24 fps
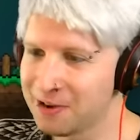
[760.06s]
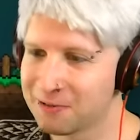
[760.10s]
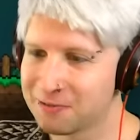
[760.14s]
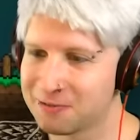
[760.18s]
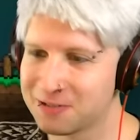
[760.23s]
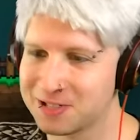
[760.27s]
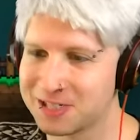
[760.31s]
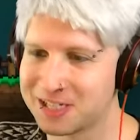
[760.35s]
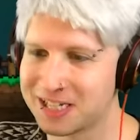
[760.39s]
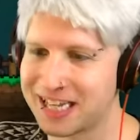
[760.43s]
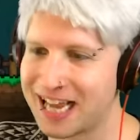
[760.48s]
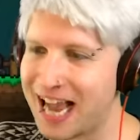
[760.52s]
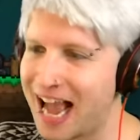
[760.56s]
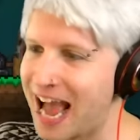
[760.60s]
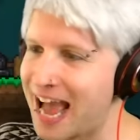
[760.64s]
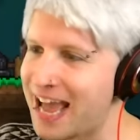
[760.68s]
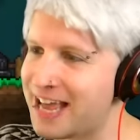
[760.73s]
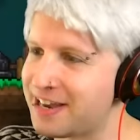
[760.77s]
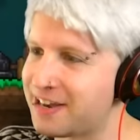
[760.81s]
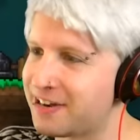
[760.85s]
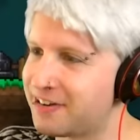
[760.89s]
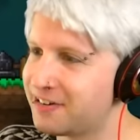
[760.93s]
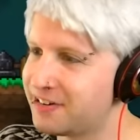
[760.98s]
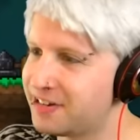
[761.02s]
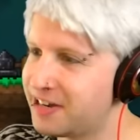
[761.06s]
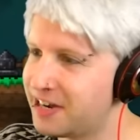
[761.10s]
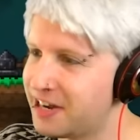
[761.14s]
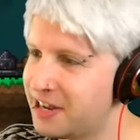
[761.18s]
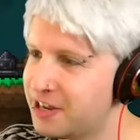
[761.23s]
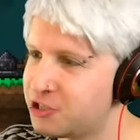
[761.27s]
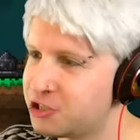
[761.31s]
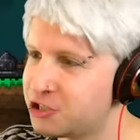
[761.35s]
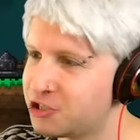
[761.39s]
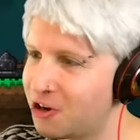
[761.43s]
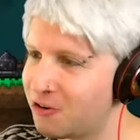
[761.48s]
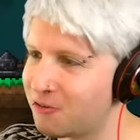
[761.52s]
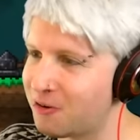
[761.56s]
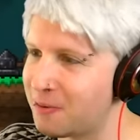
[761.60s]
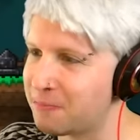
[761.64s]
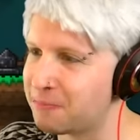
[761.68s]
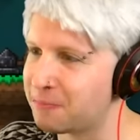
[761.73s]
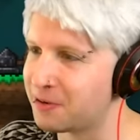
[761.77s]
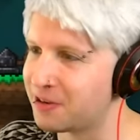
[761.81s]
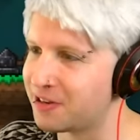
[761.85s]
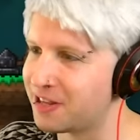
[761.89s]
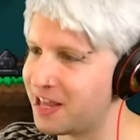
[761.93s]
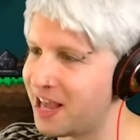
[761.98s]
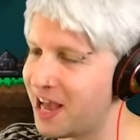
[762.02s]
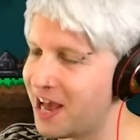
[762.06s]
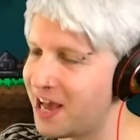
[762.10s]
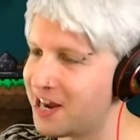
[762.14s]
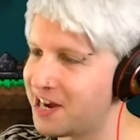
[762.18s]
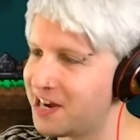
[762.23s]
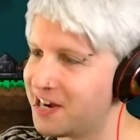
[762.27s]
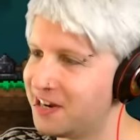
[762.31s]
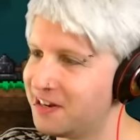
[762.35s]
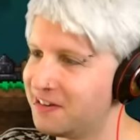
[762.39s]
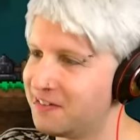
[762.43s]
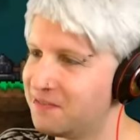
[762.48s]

Where's the guide? Did he show up yet?